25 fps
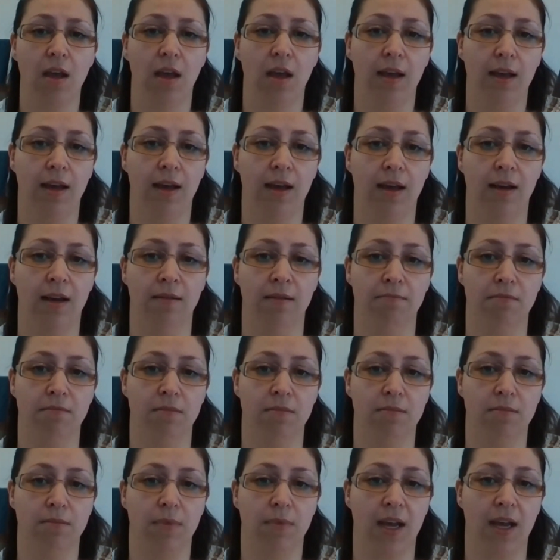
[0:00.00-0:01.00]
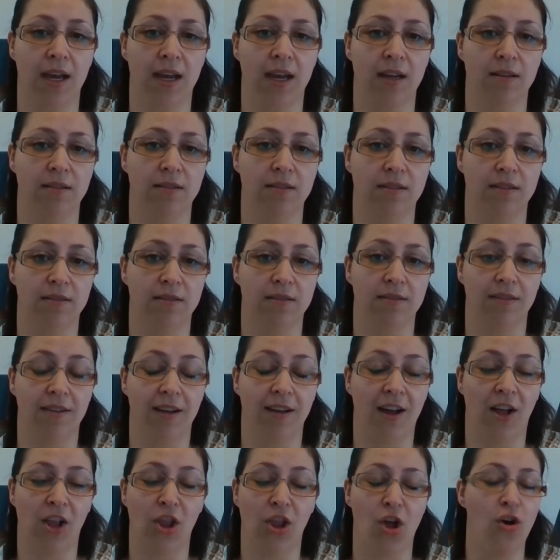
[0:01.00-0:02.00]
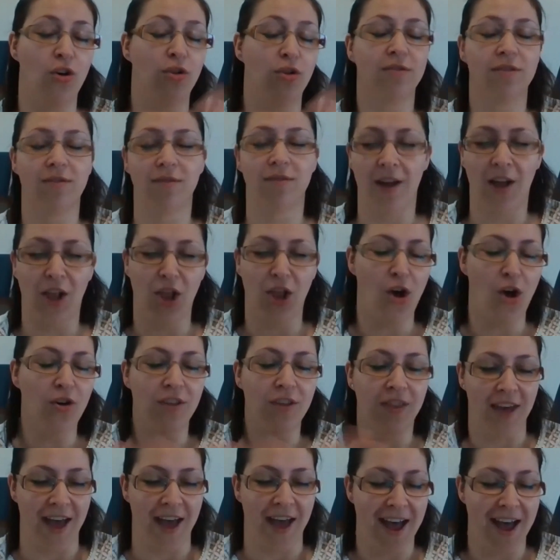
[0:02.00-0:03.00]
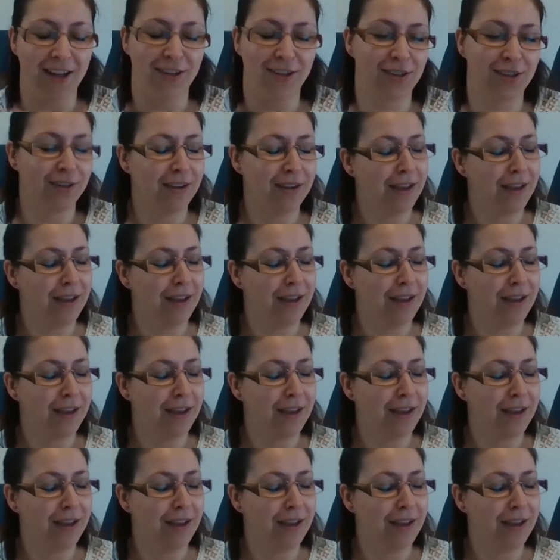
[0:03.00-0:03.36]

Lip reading: And along that,